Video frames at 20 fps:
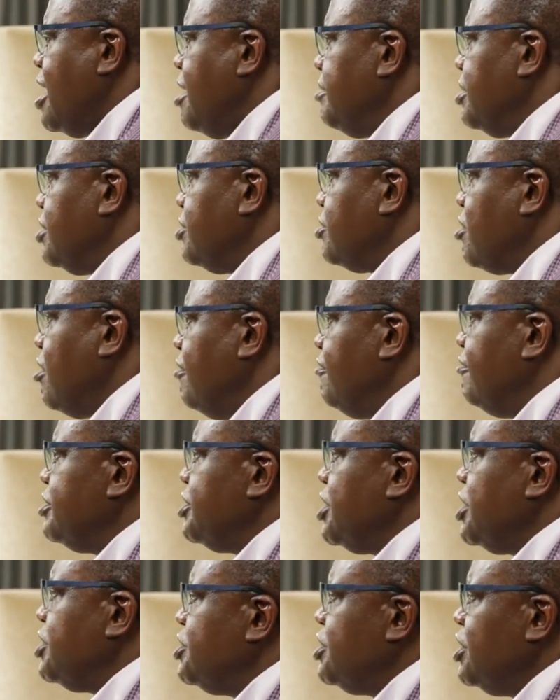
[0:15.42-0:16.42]
I'm in
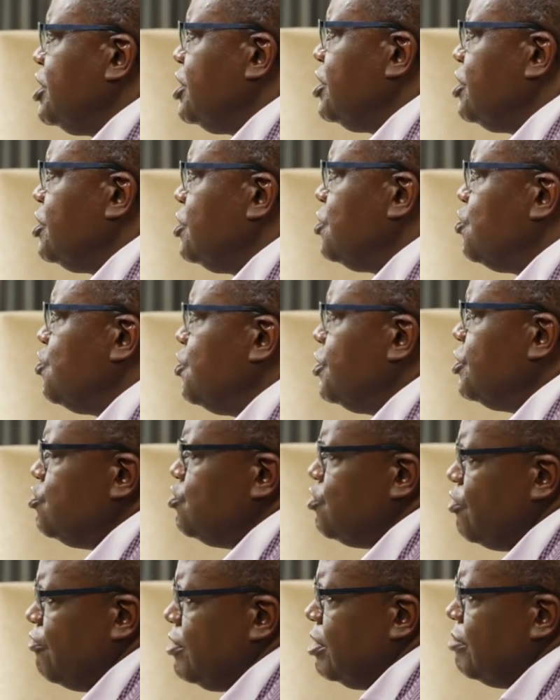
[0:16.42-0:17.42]
conversation
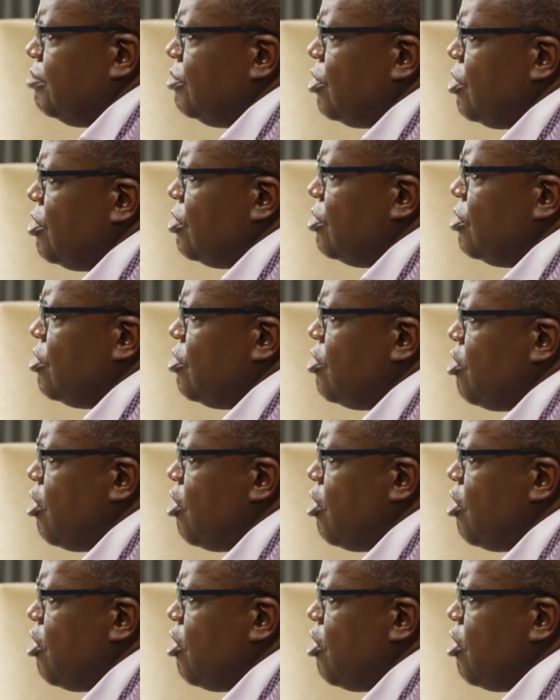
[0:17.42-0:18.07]
with Ruvimbo